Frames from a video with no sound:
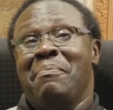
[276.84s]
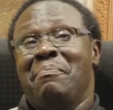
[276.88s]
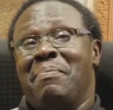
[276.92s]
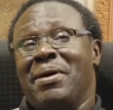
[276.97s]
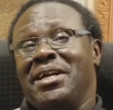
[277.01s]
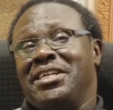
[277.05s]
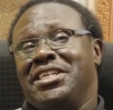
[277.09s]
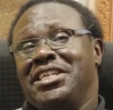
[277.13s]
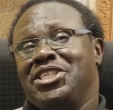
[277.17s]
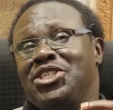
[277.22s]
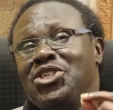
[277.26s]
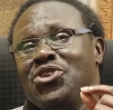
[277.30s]

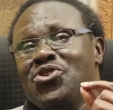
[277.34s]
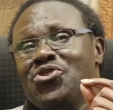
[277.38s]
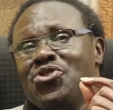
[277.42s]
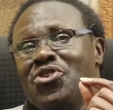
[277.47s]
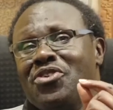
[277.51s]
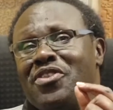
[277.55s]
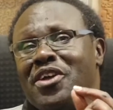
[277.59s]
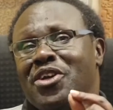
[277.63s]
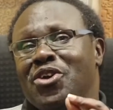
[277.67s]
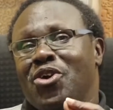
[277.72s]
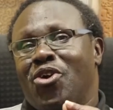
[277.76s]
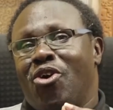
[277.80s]
But did you
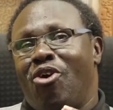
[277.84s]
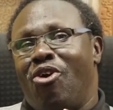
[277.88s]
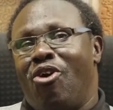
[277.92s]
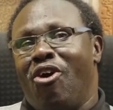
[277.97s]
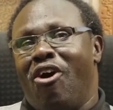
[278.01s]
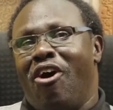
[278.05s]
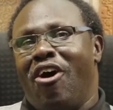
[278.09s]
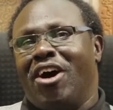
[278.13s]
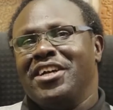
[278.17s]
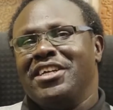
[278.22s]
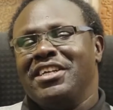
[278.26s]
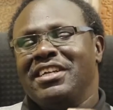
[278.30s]
know that
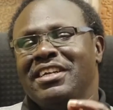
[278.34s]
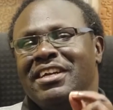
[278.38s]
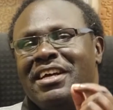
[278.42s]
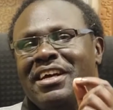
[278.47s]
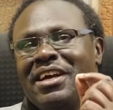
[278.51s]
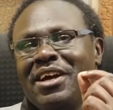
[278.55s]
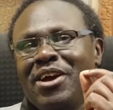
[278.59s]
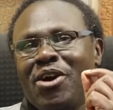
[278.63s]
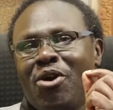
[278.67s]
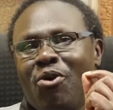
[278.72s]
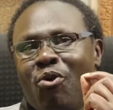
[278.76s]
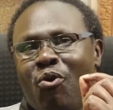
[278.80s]
God
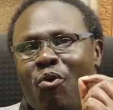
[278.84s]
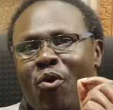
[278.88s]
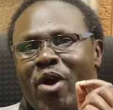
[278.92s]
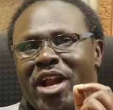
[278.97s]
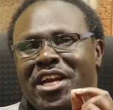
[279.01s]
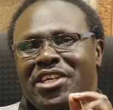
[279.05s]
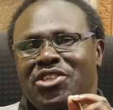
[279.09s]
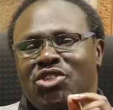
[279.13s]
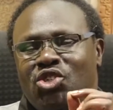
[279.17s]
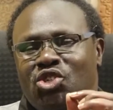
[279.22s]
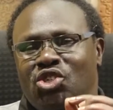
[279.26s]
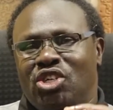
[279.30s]

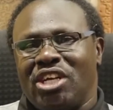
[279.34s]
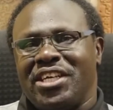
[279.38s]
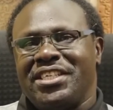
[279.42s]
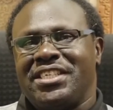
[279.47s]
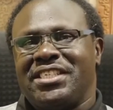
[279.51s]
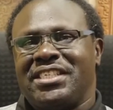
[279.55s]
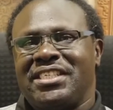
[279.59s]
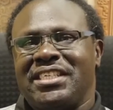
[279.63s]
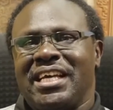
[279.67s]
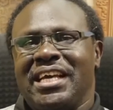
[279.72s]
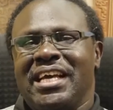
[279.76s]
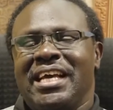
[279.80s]
will
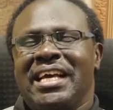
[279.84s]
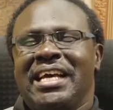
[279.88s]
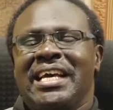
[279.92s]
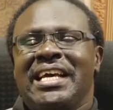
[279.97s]
just